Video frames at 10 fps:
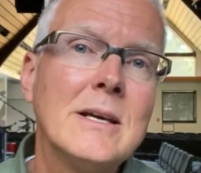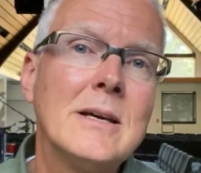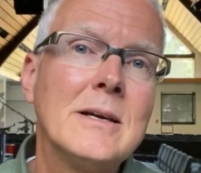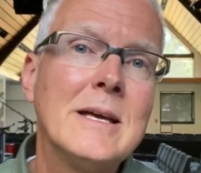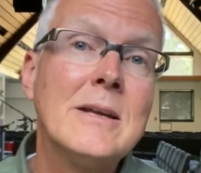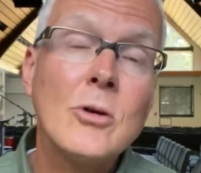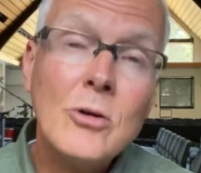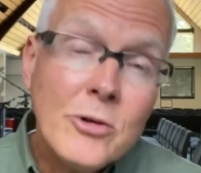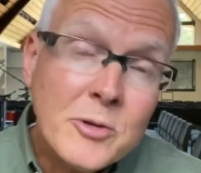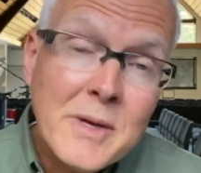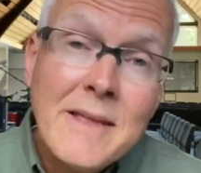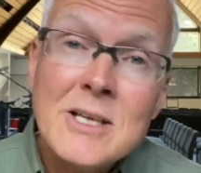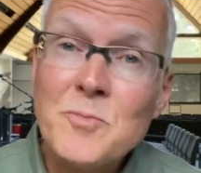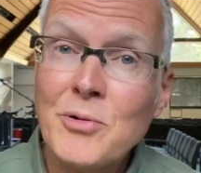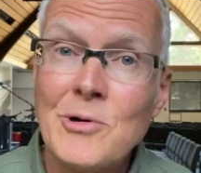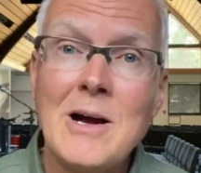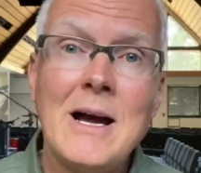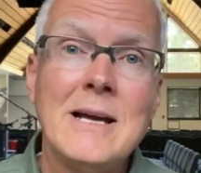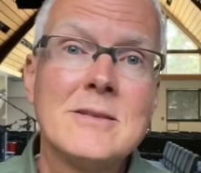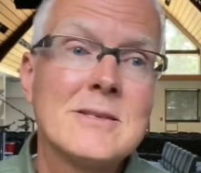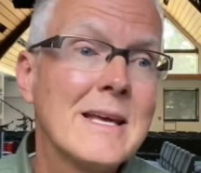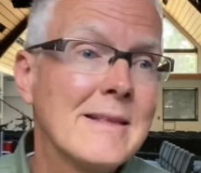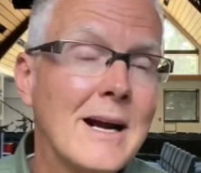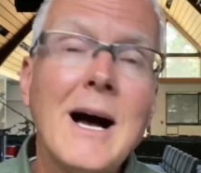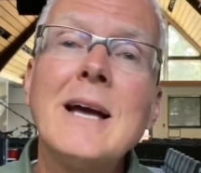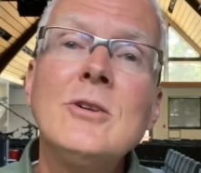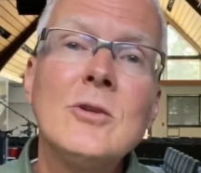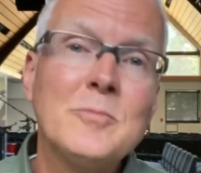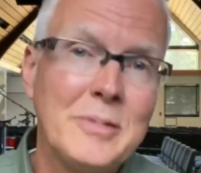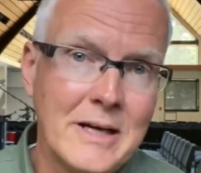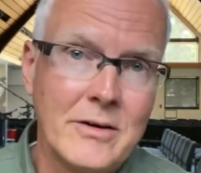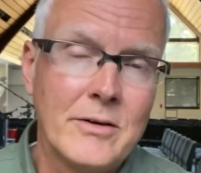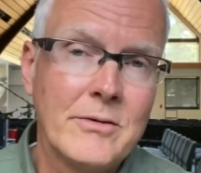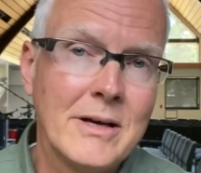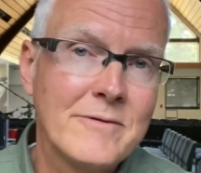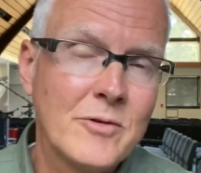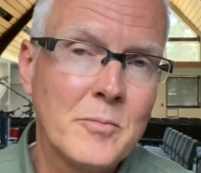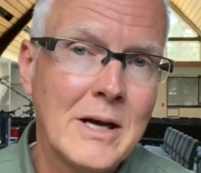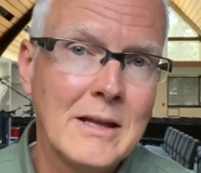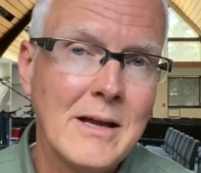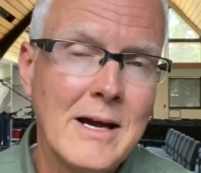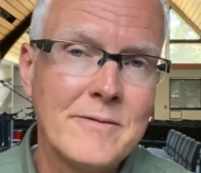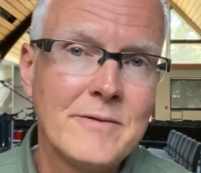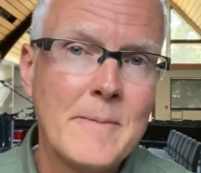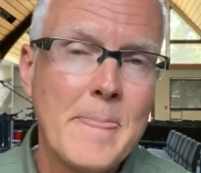And ultimately, that's pride, saying that I know better, right, for my life